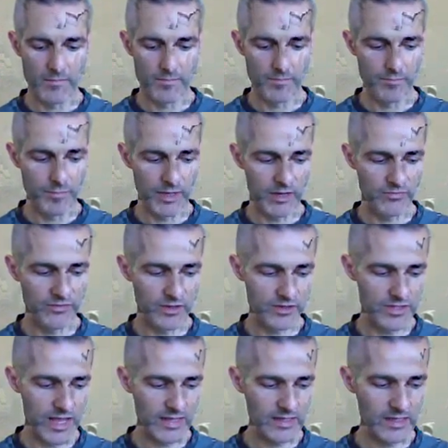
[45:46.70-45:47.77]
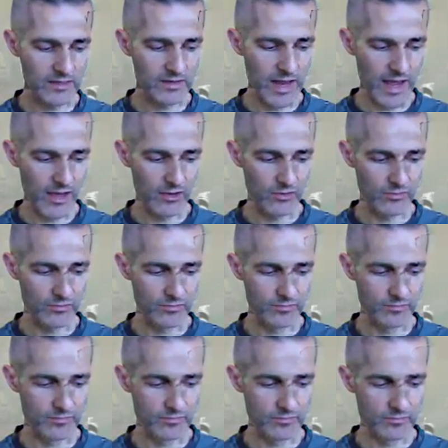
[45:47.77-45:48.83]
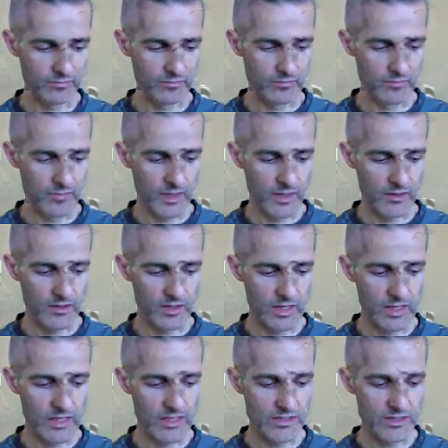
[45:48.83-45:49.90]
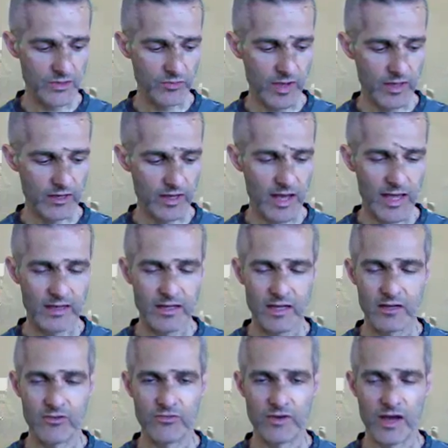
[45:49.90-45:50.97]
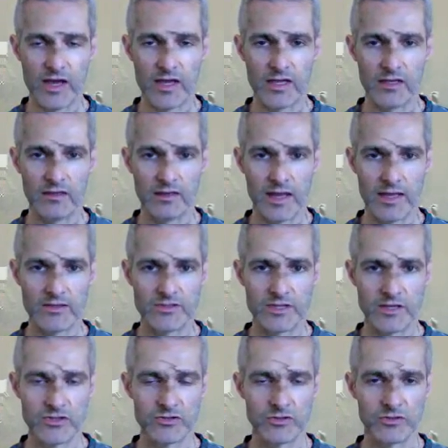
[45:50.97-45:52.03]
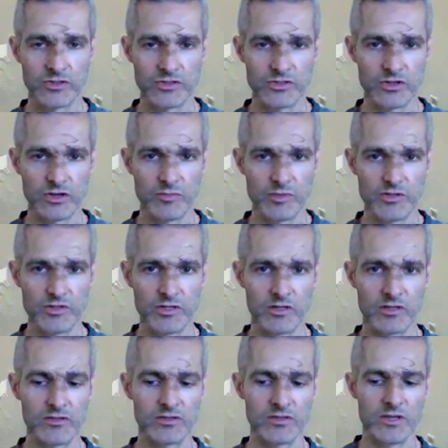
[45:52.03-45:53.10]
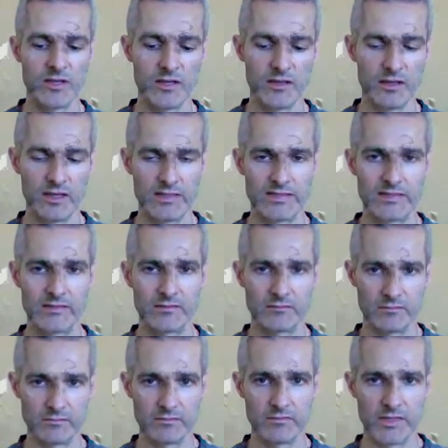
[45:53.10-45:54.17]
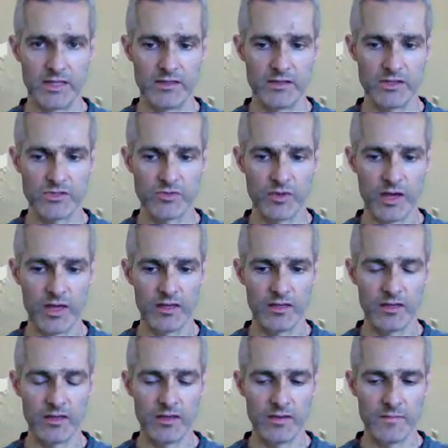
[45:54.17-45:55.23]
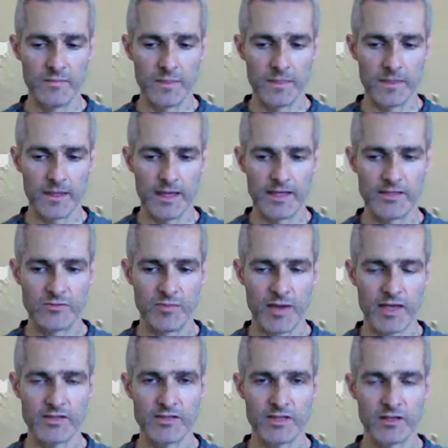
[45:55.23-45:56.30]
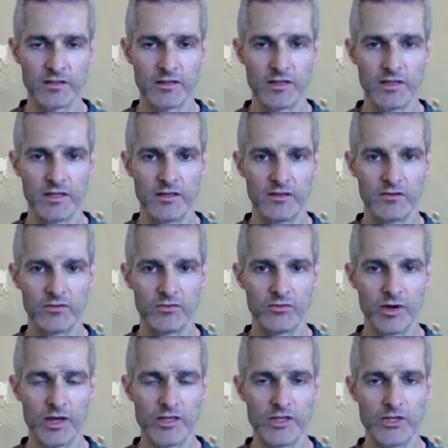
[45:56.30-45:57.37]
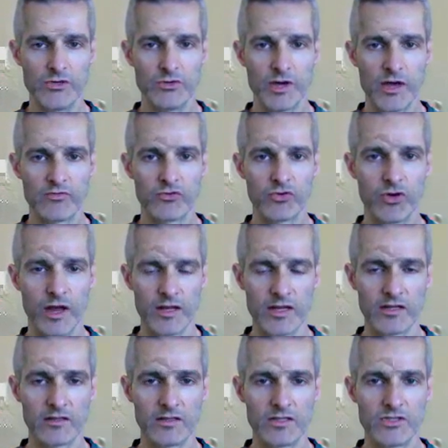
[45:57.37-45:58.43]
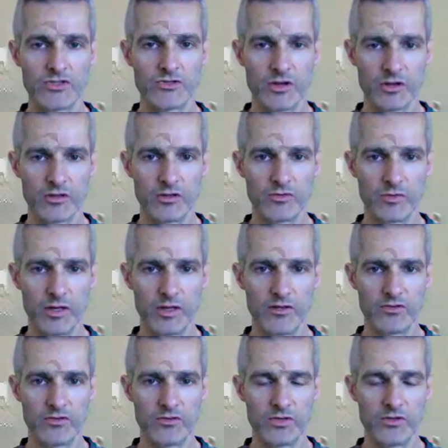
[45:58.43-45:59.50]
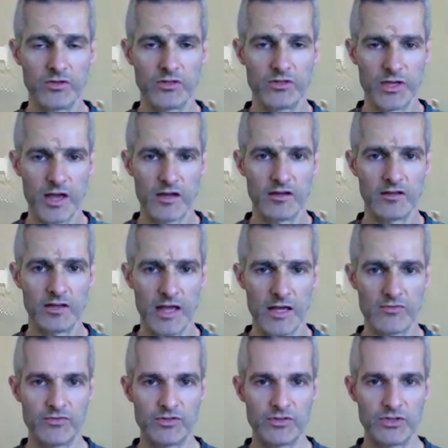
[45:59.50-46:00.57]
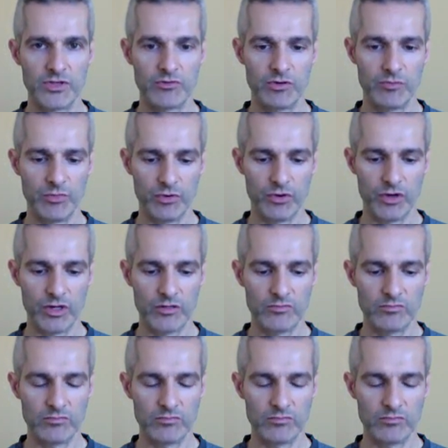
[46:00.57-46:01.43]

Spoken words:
But if there's any doubt, the easy way to identify ancestral disturbances is in this way. It's basically what you have chronically struggled with your entire life since you were born,